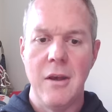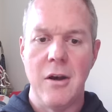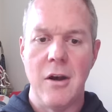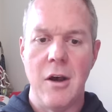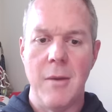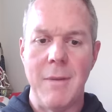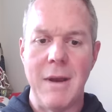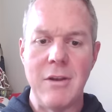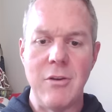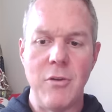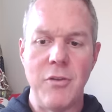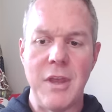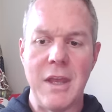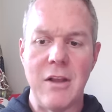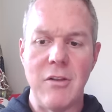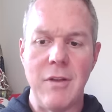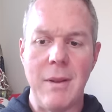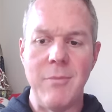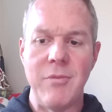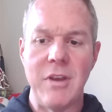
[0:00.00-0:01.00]
Um, I do
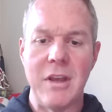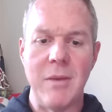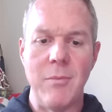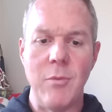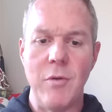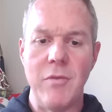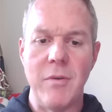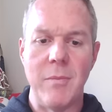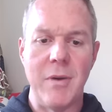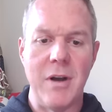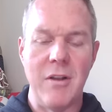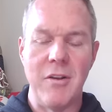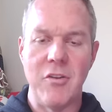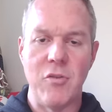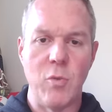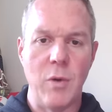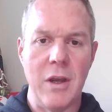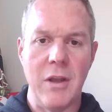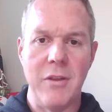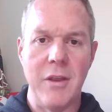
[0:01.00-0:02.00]
think Clemson can move the ball
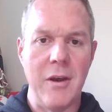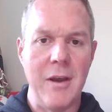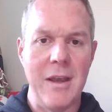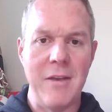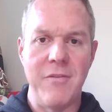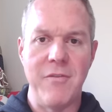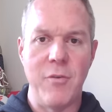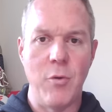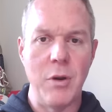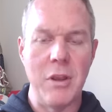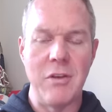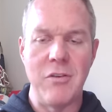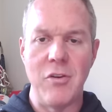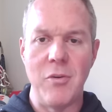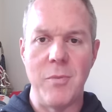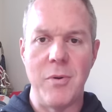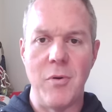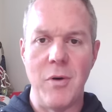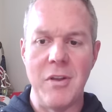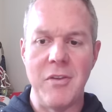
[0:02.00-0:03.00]
as well. Though, hey,
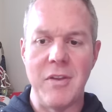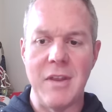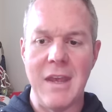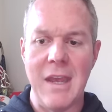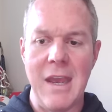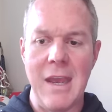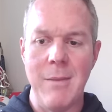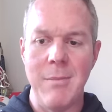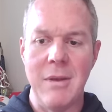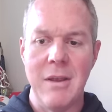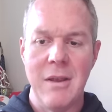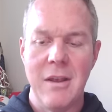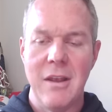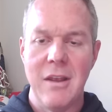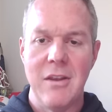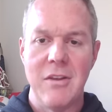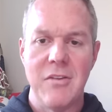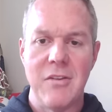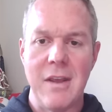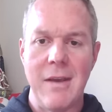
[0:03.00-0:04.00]
forty-two points a game,
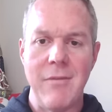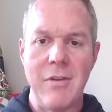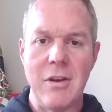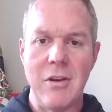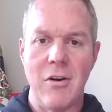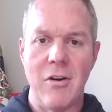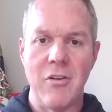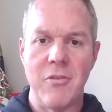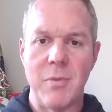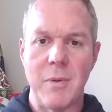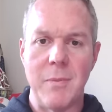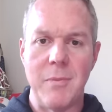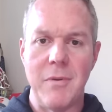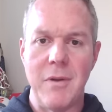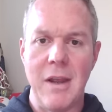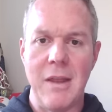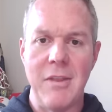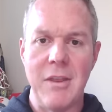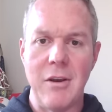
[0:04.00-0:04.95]
seven yards per play.